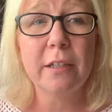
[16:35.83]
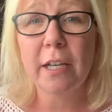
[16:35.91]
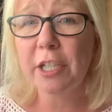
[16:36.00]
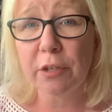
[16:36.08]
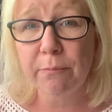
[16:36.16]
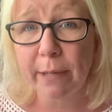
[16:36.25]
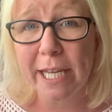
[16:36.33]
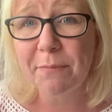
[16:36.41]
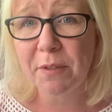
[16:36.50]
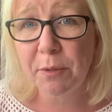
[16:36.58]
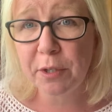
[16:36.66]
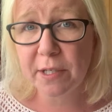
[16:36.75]
and I don't blame
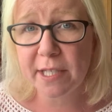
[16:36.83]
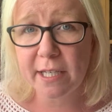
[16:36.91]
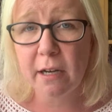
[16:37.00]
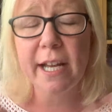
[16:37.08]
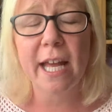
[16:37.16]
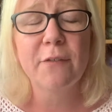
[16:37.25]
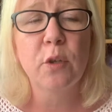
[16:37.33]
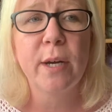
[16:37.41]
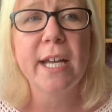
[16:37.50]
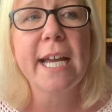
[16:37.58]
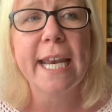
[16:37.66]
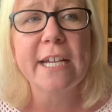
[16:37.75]
them. You can see I have quite
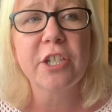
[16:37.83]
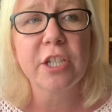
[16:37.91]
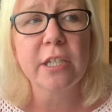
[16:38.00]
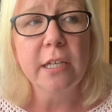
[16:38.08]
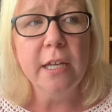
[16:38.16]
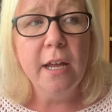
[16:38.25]
a collection.